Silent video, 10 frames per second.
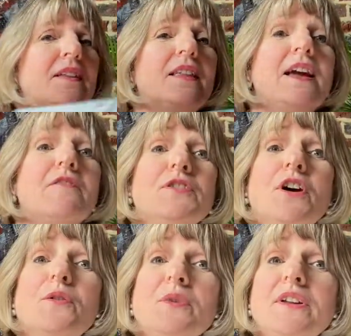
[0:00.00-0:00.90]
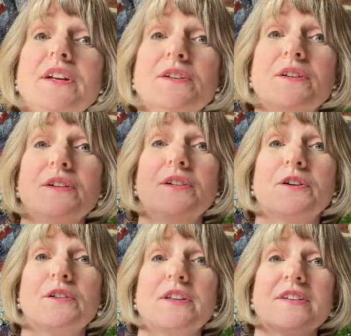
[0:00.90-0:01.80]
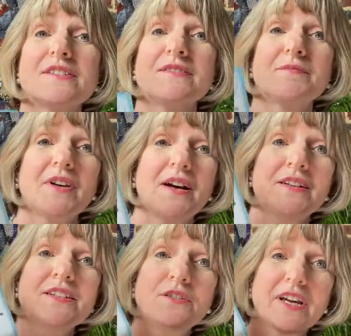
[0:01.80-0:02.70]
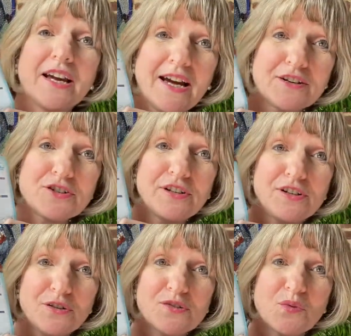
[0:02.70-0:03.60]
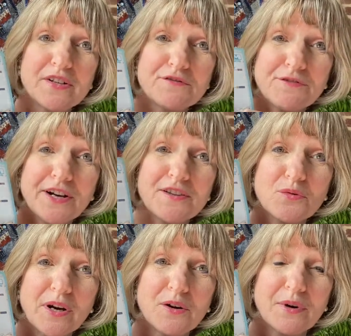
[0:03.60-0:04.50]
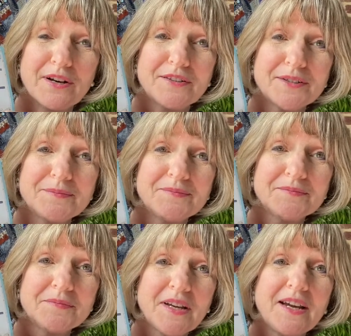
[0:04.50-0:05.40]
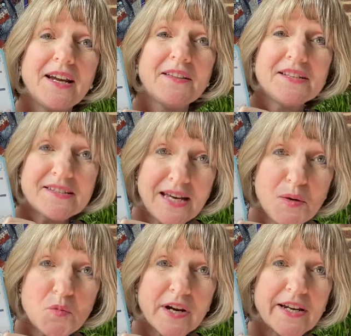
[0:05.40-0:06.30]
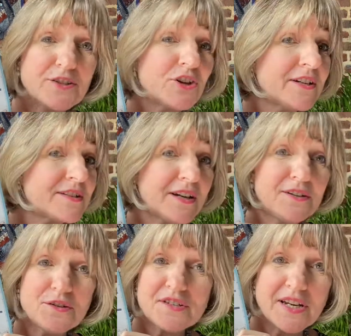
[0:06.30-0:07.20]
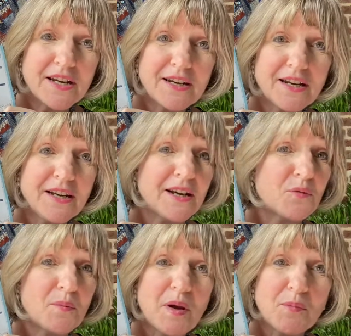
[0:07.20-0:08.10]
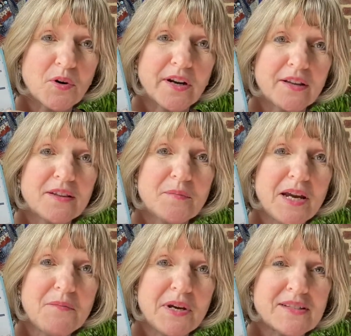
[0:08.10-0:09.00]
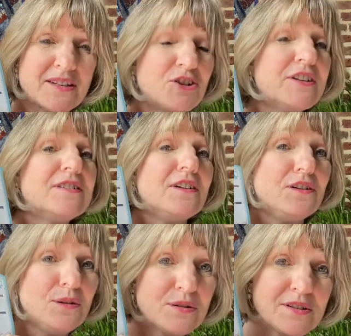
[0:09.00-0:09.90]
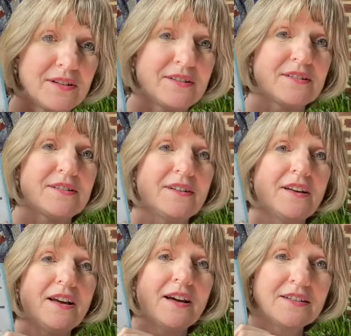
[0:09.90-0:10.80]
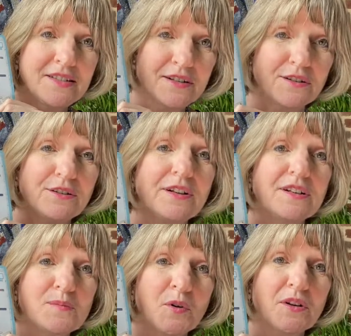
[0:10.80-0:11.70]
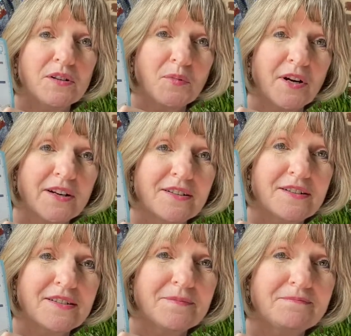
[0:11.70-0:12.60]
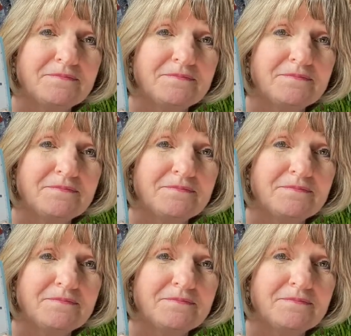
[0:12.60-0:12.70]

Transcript: they have not really learned this until they actually use one to find their way around. In the same way, just understanding and remembering the main message is useless until it is put into practice.